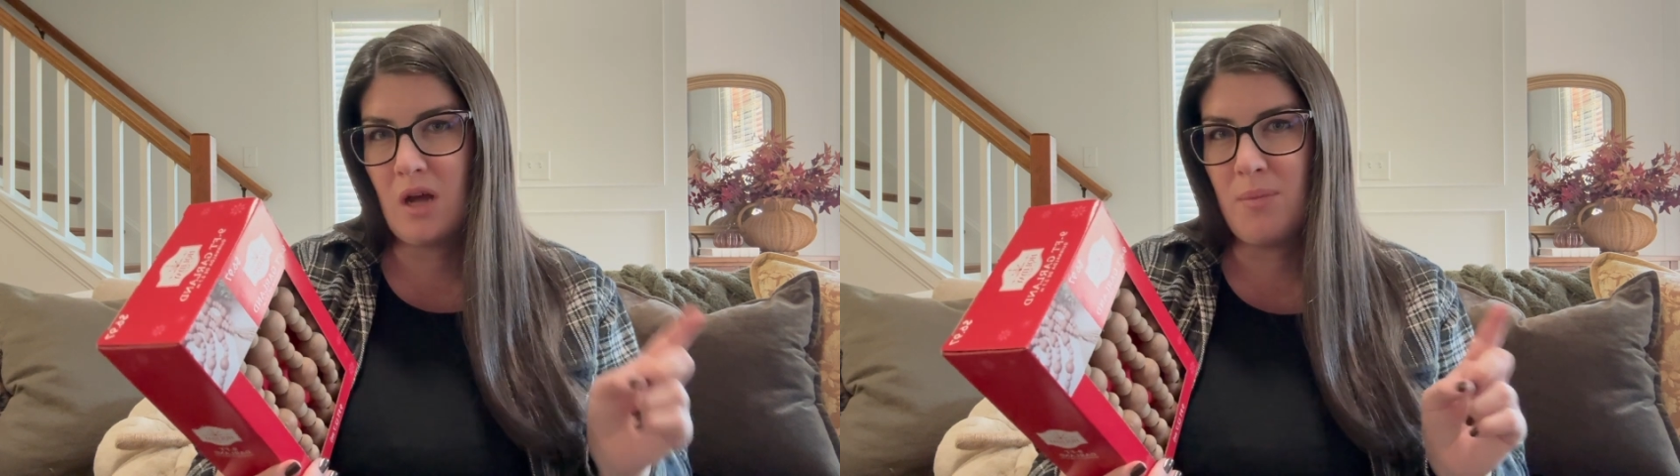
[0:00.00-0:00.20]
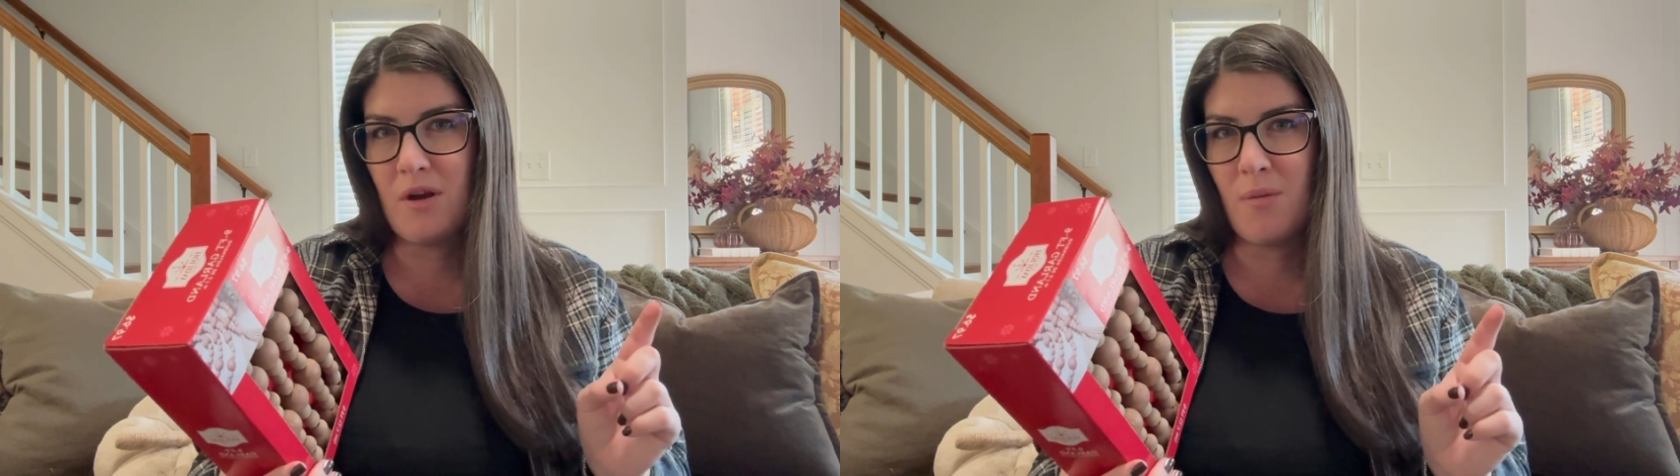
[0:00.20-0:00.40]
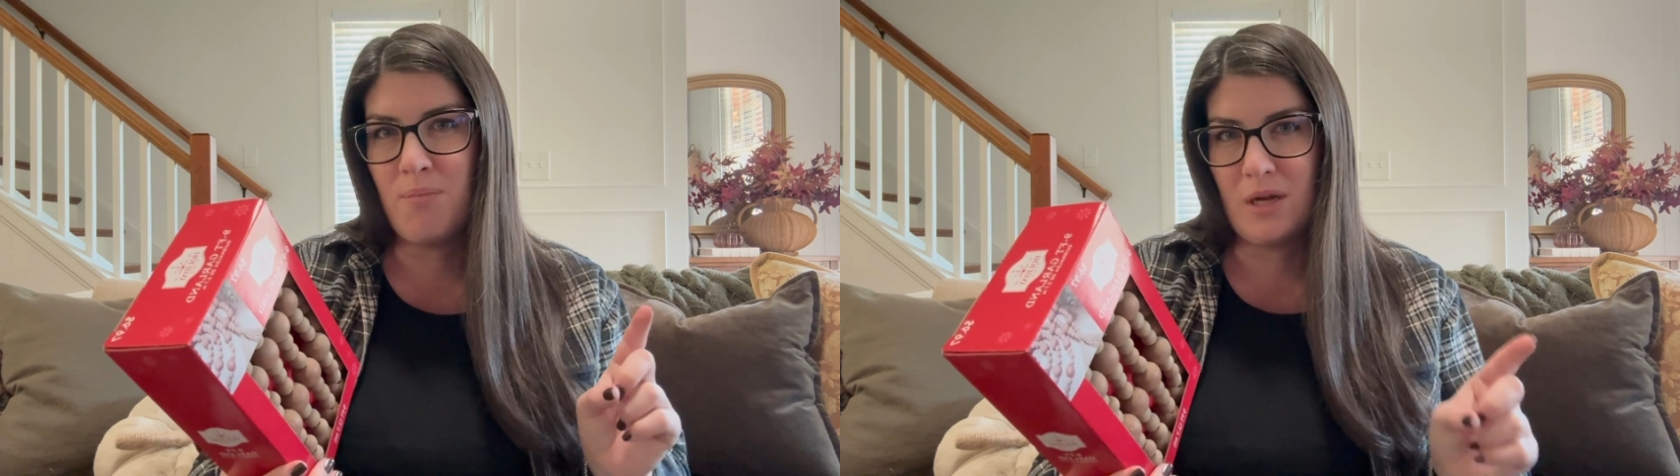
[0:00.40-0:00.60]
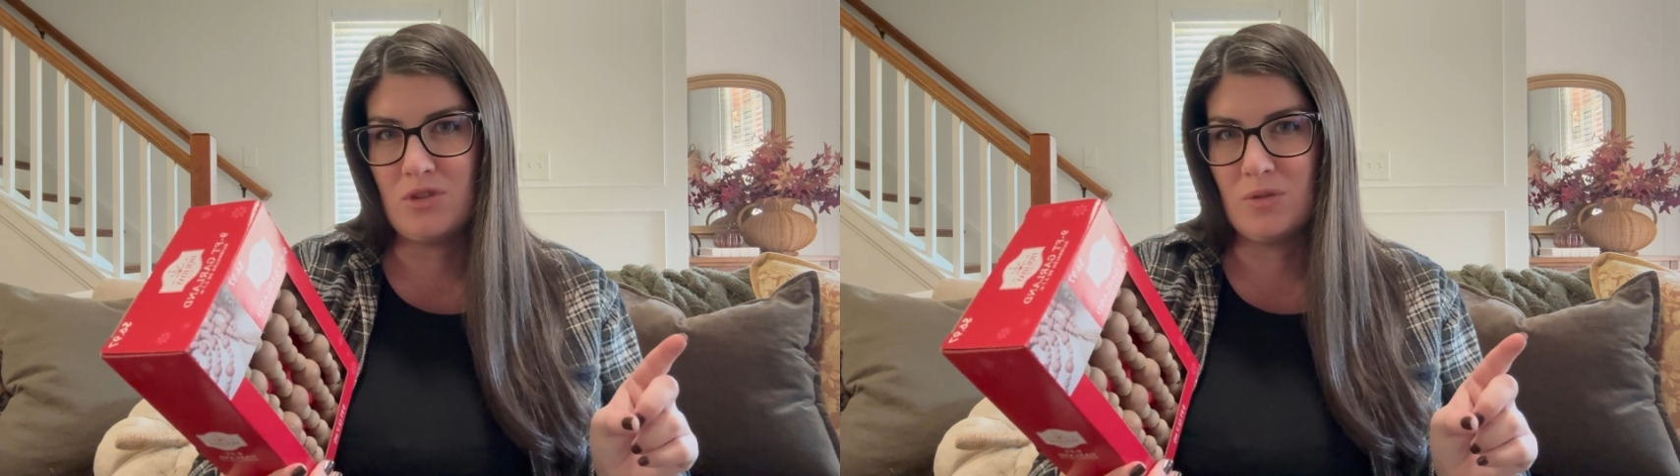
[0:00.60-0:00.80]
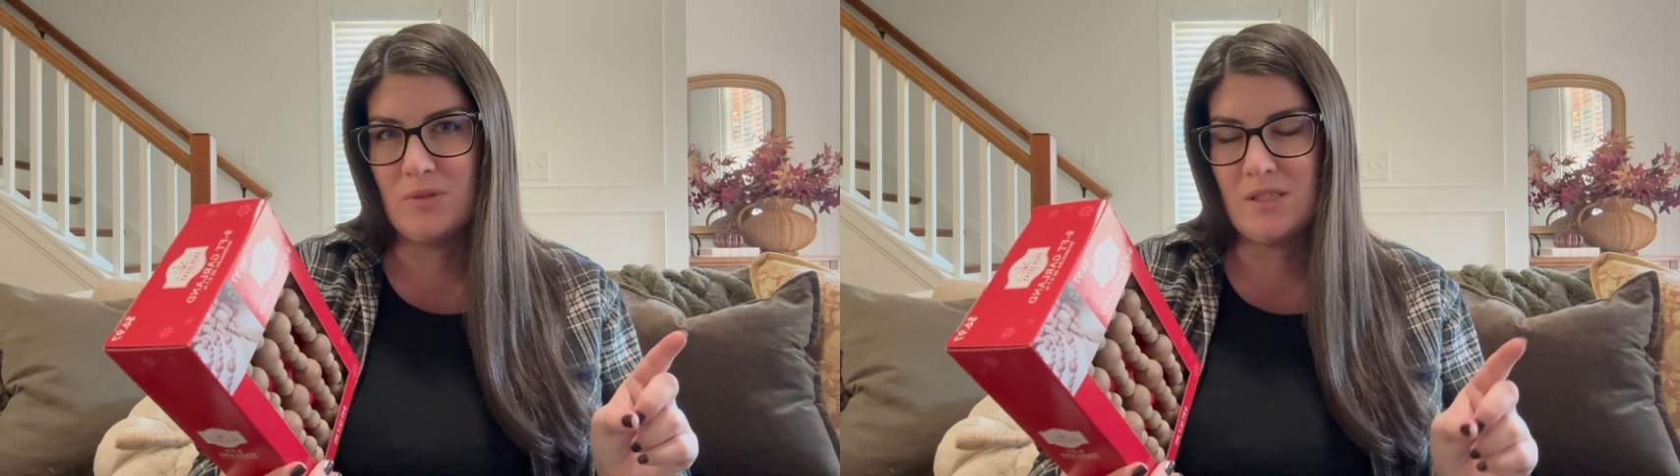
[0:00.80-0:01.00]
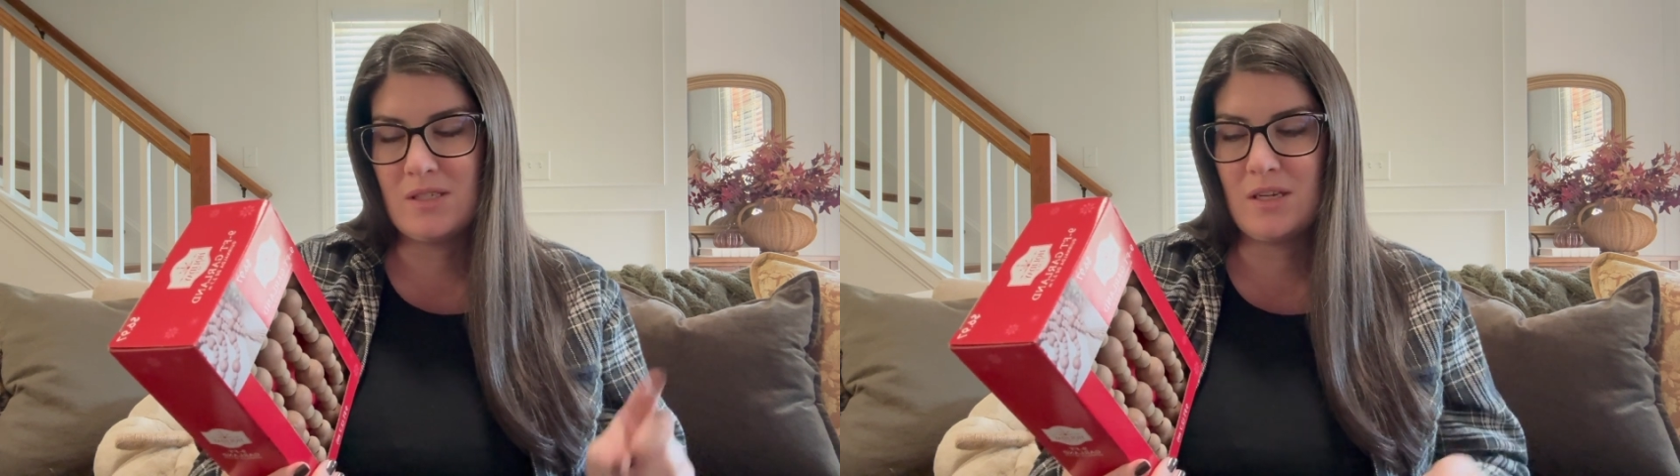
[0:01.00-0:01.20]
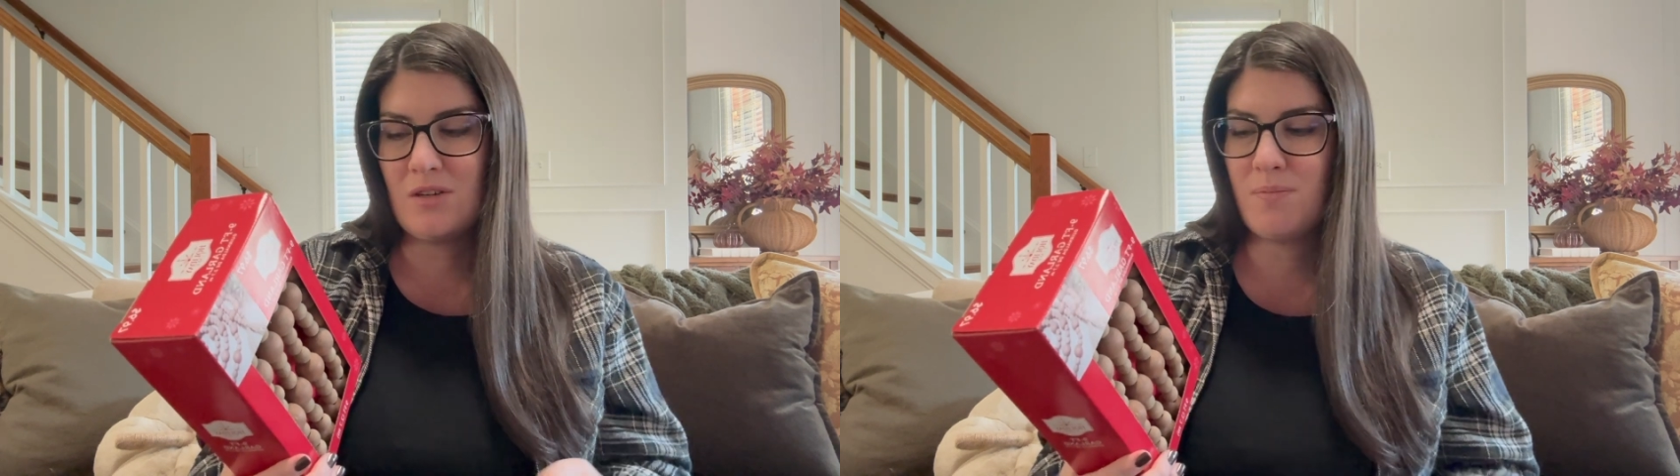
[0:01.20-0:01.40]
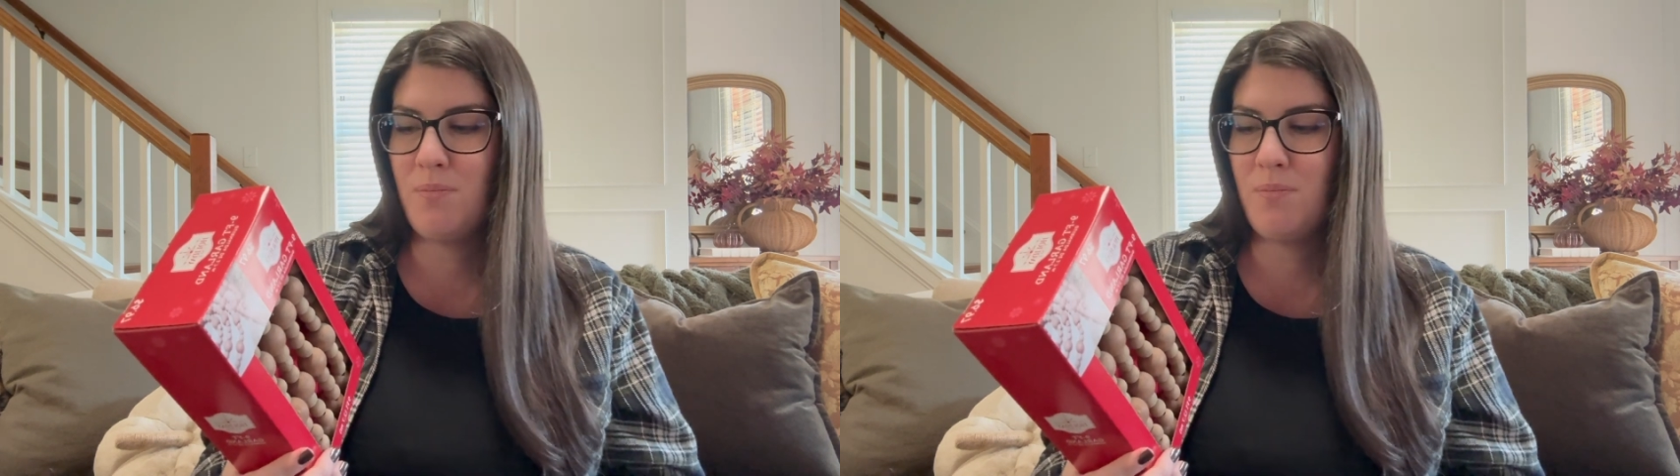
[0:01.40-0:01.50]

up in our bedroom this year.